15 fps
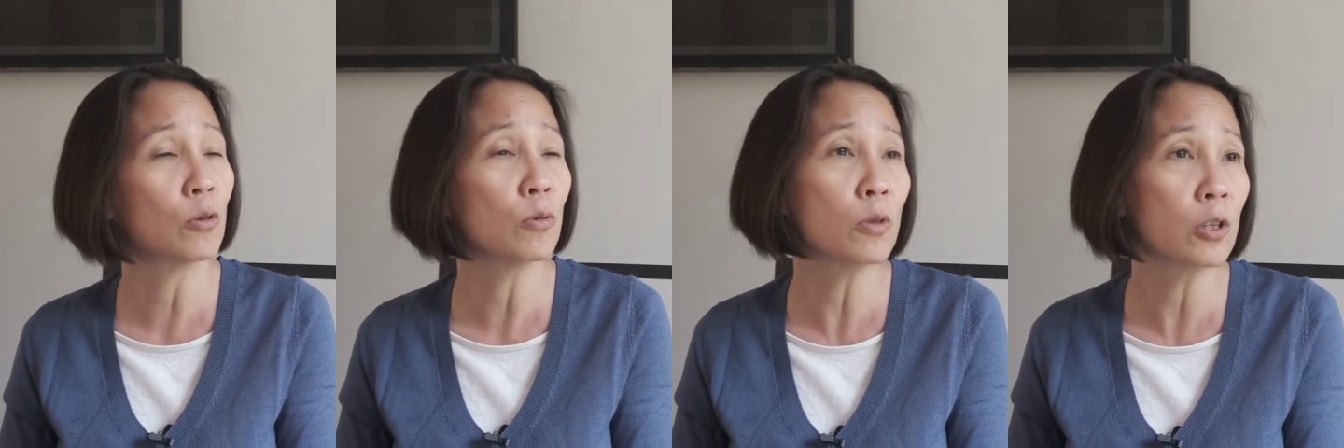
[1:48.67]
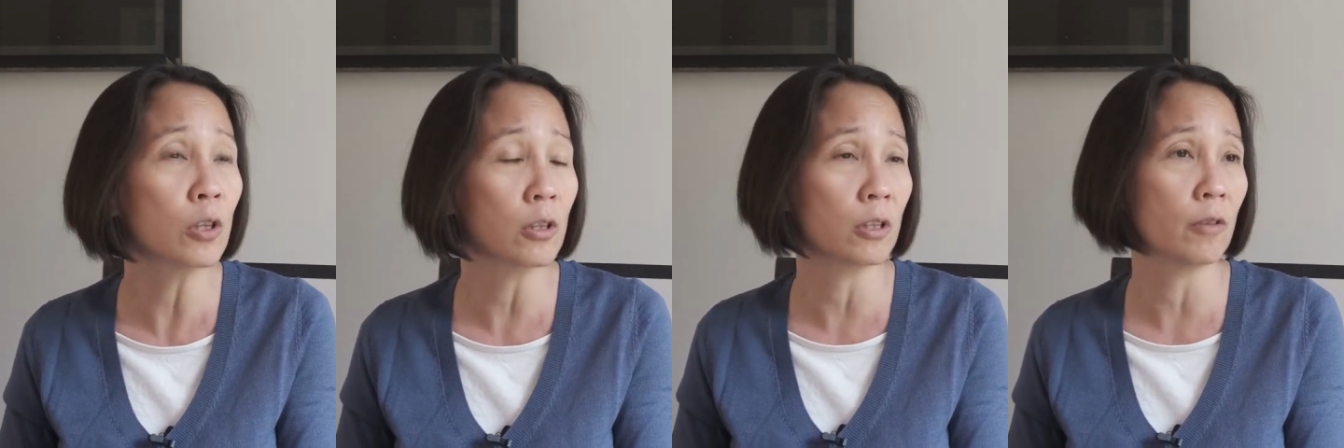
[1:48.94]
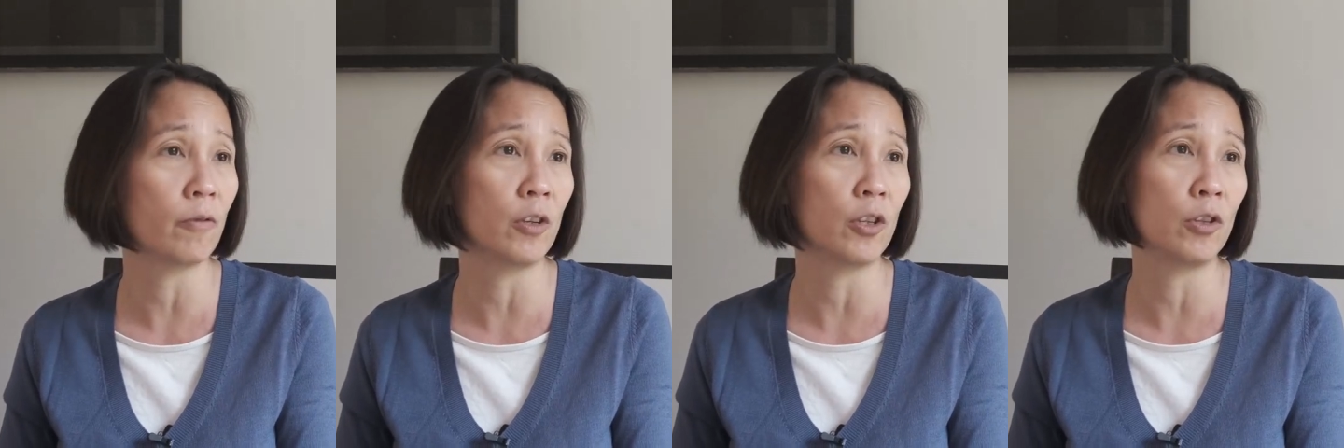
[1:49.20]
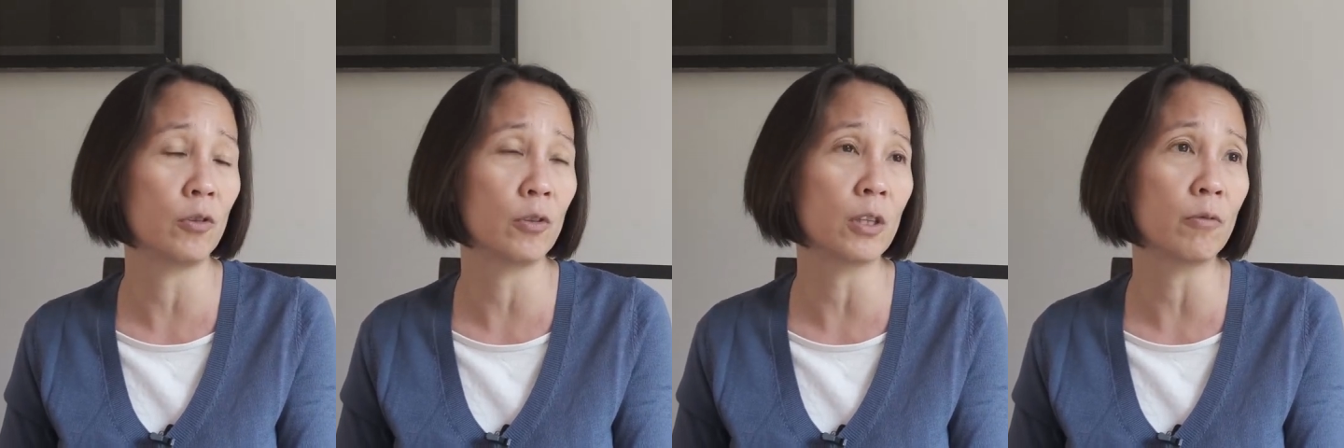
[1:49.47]
those sorts of
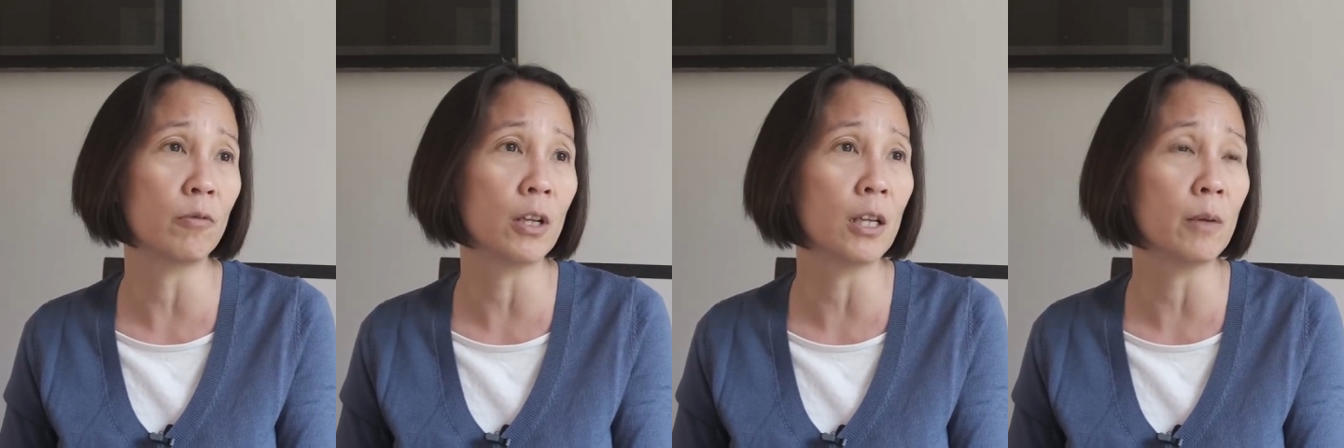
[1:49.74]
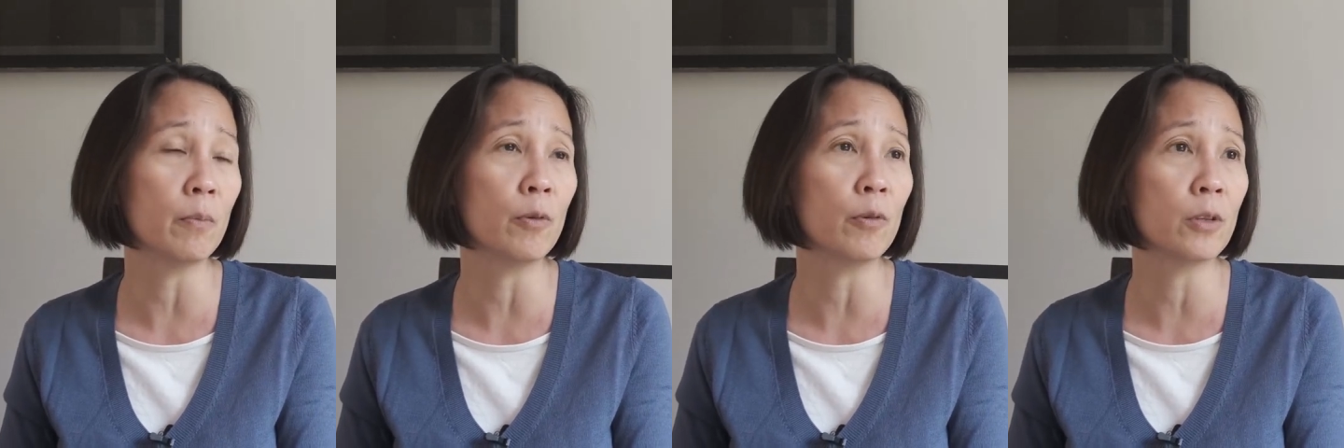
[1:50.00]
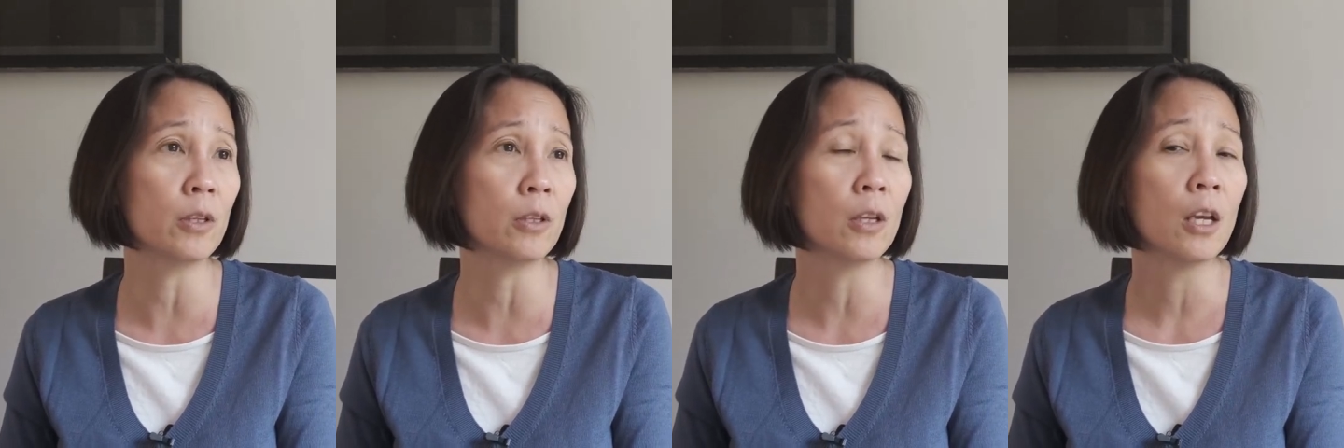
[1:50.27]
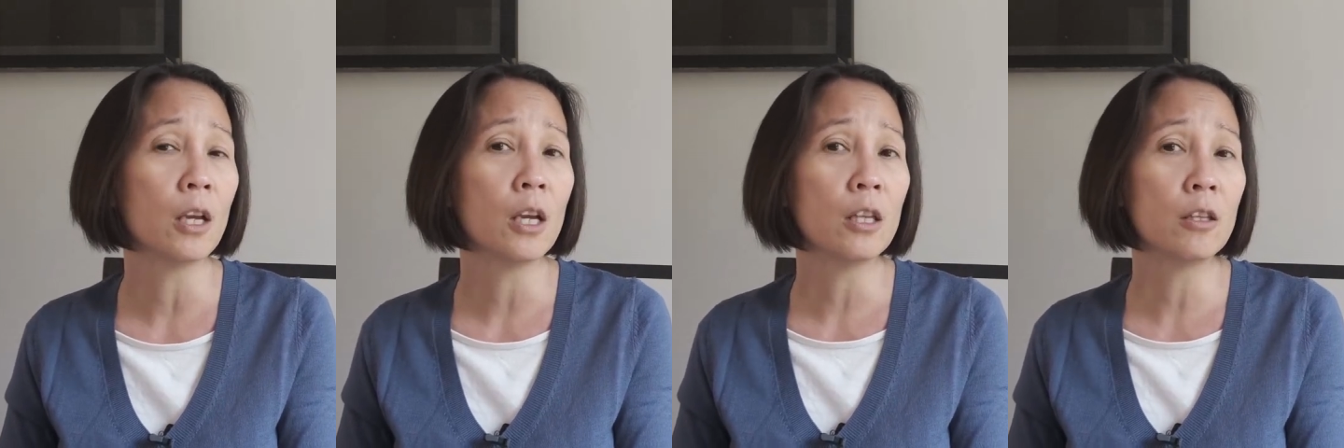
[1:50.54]
issues are really important
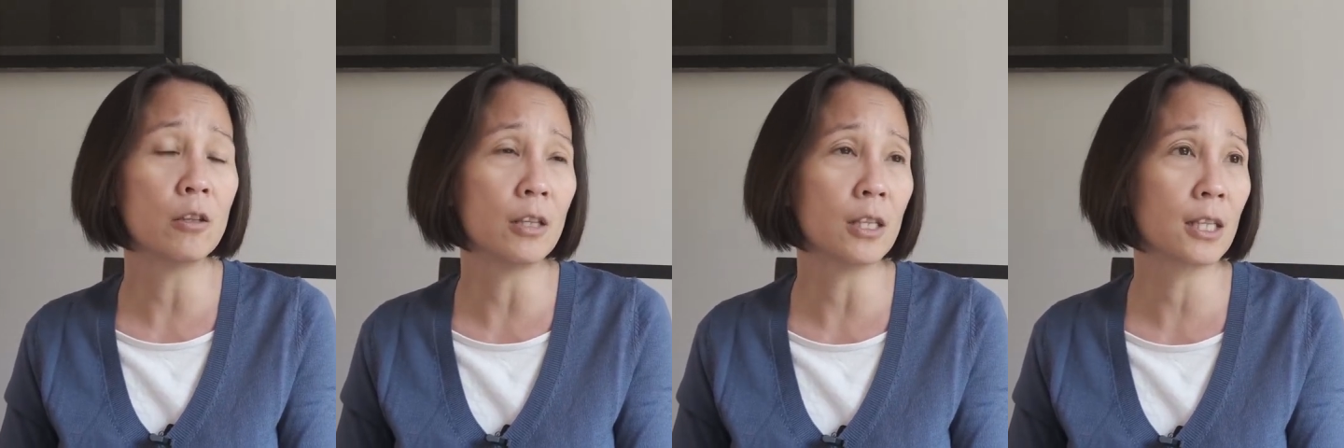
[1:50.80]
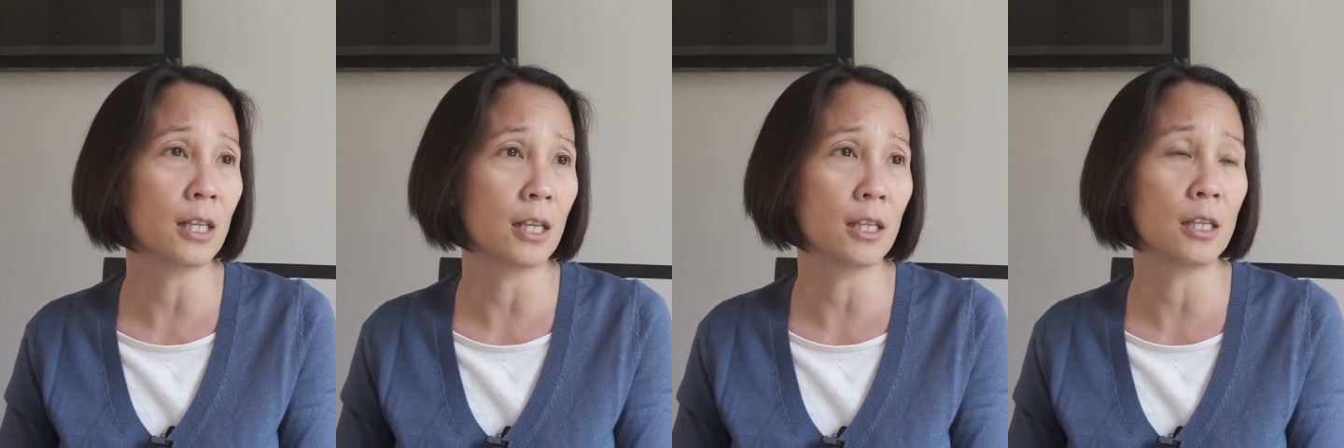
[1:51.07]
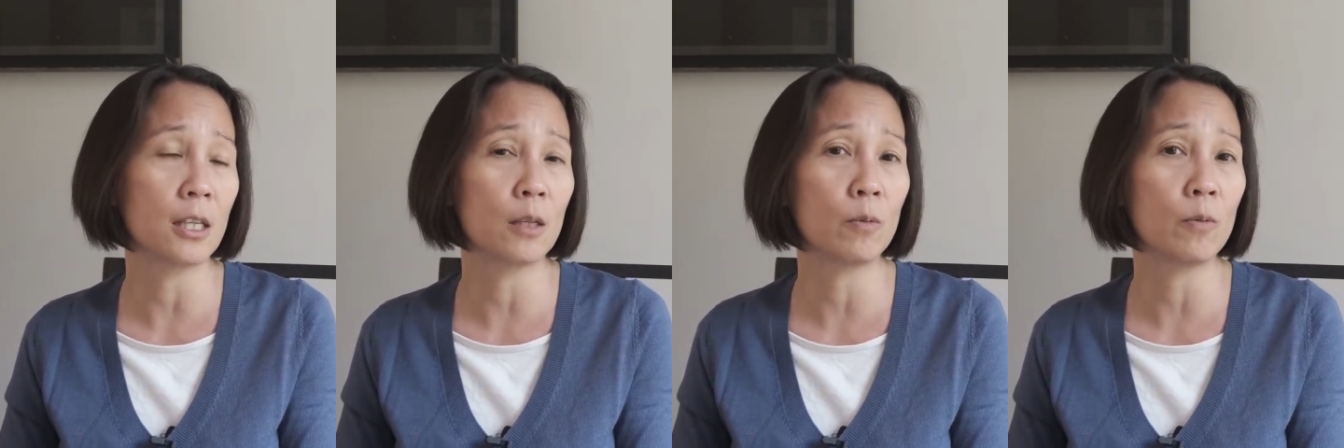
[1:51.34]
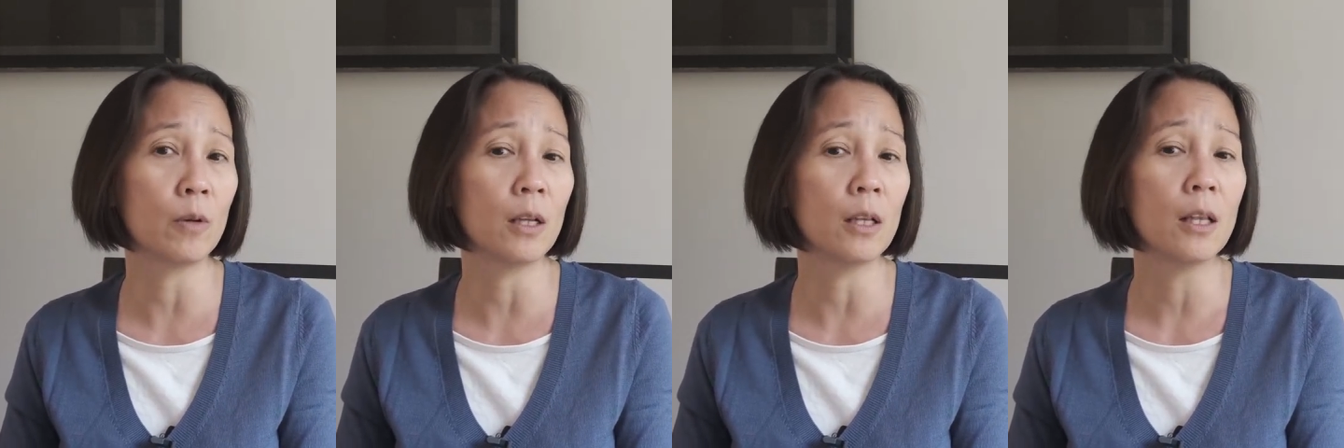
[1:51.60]
to discuss as
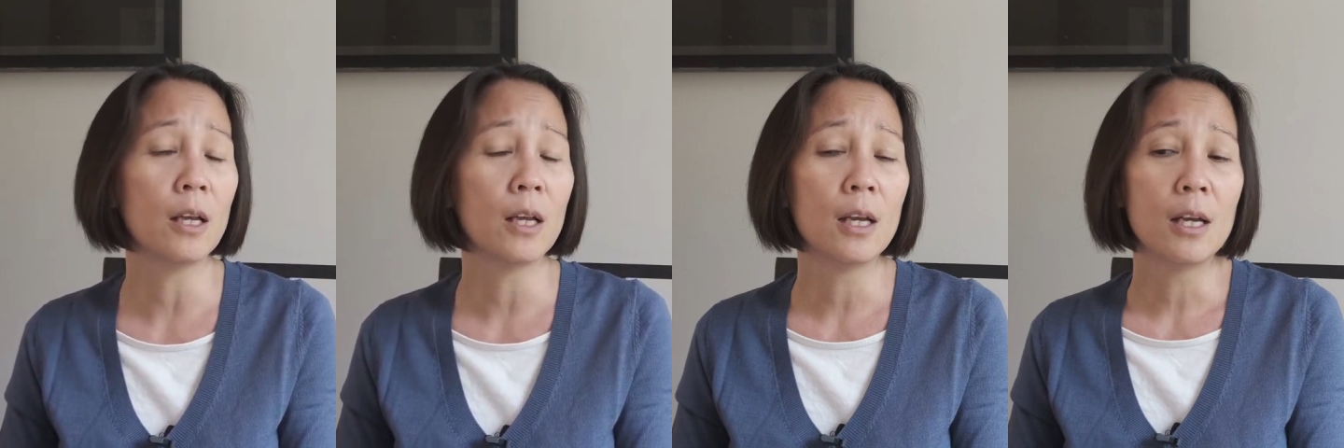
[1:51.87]
well.